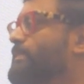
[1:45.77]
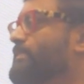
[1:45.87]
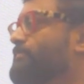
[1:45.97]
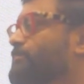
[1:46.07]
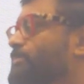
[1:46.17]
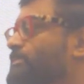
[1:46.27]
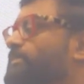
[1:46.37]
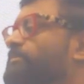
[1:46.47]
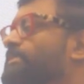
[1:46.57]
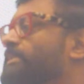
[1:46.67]

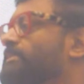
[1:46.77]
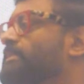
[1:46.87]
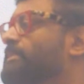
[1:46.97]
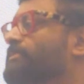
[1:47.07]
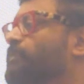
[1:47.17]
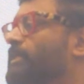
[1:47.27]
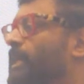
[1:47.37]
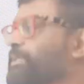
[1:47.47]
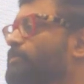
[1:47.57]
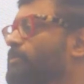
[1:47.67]
97% rejection is
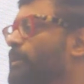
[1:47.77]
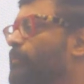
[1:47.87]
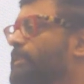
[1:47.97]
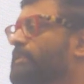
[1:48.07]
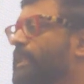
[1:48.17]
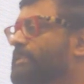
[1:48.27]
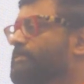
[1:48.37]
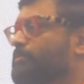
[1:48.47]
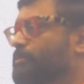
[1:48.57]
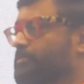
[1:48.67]
what I do when
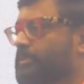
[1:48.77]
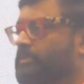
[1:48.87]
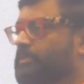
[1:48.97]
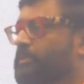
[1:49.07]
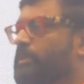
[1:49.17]
clients approach me.